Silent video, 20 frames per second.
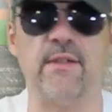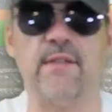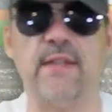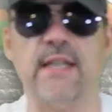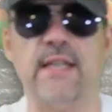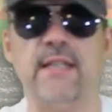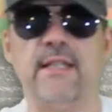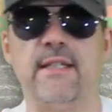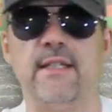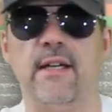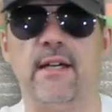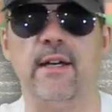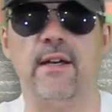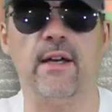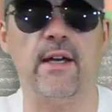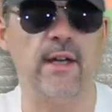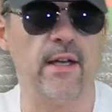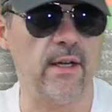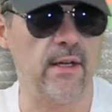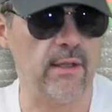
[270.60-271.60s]
of these
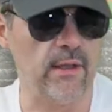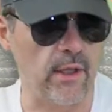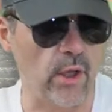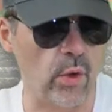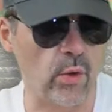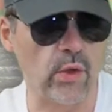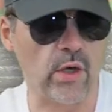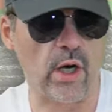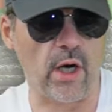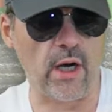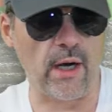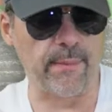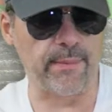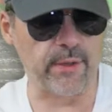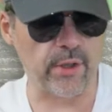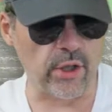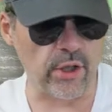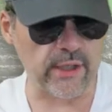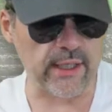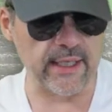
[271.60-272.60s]
uh, low carb
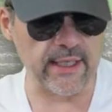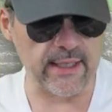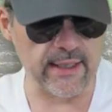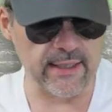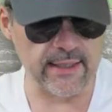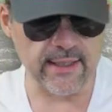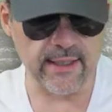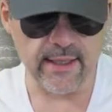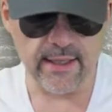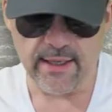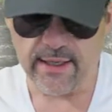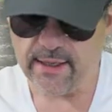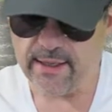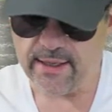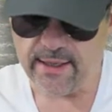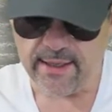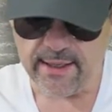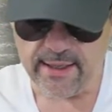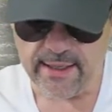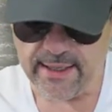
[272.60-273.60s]
cookies.
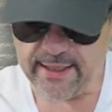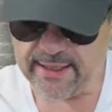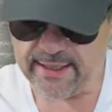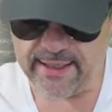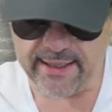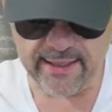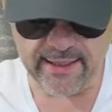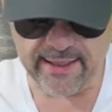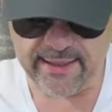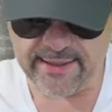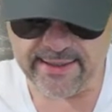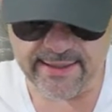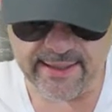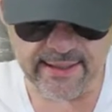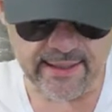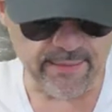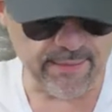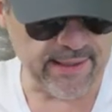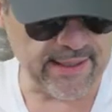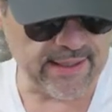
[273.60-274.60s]
And I, I,
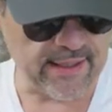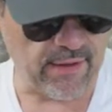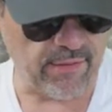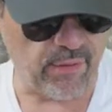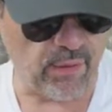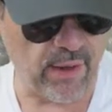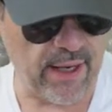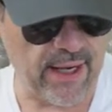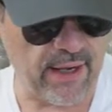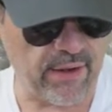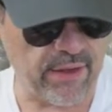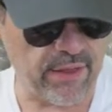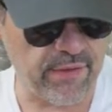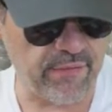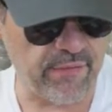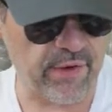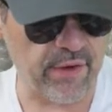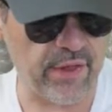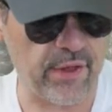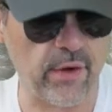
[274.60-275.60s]
said to myself, wow,
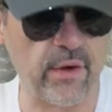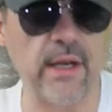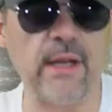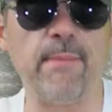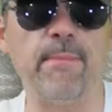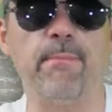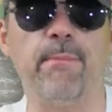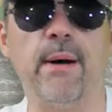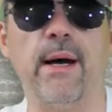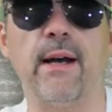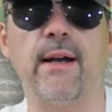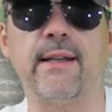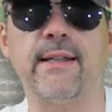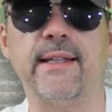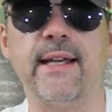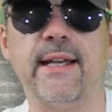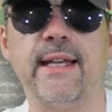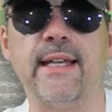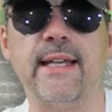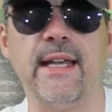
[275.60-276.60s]
for 30 bucks,
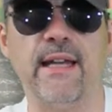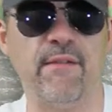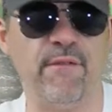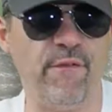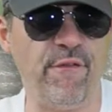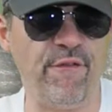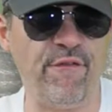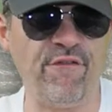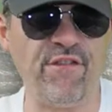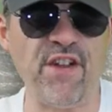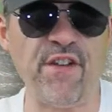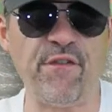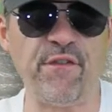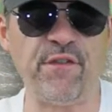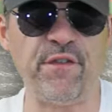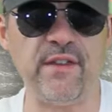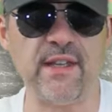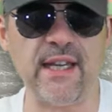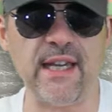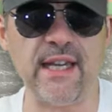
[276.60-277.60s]
I can get
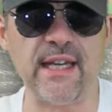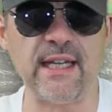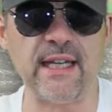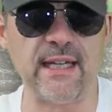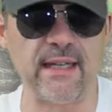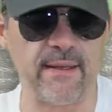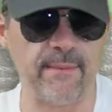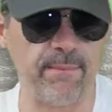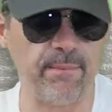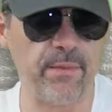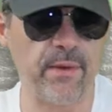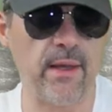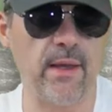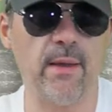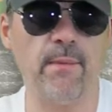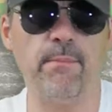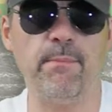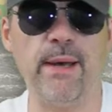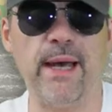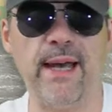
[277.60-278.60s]
15
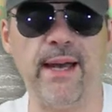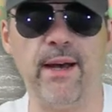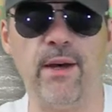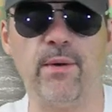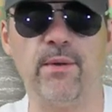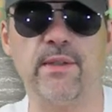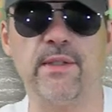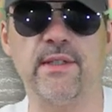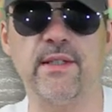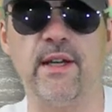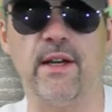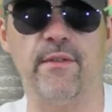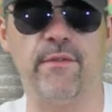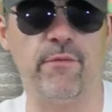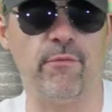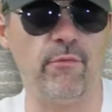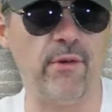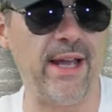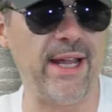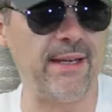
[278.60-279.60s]
pounds
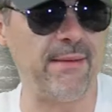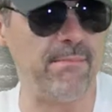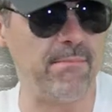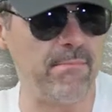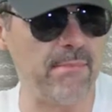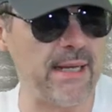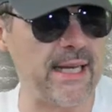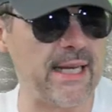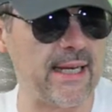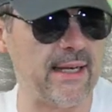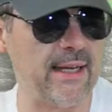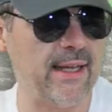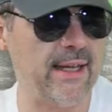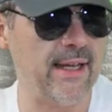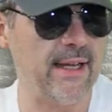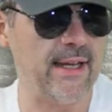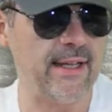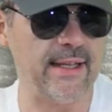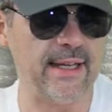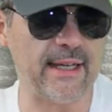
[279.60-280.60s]
of red meat,
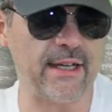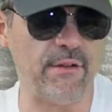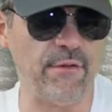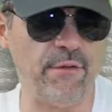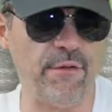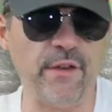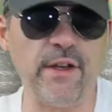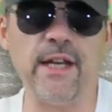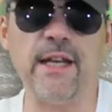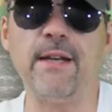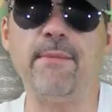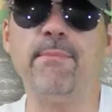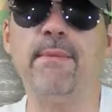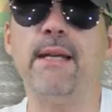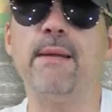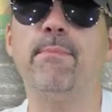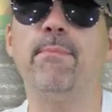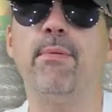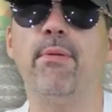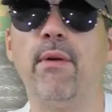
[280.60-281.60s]
and that could feed
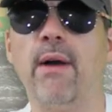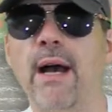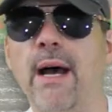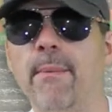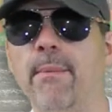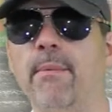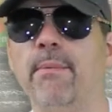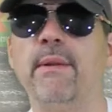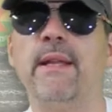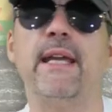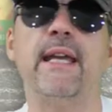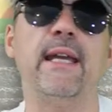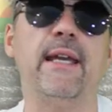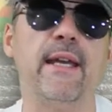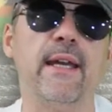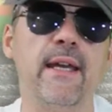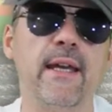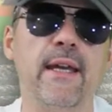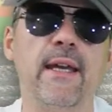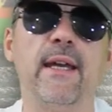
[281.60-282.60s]
me probably
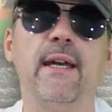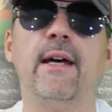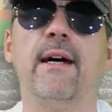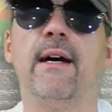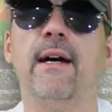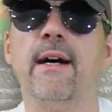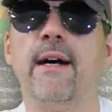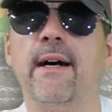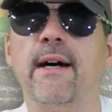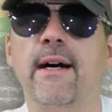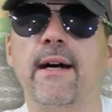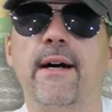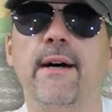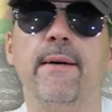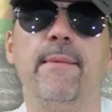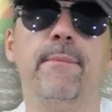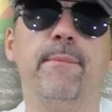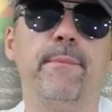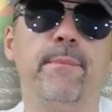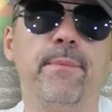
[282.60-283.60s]

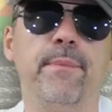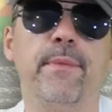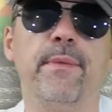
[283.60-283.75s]
um,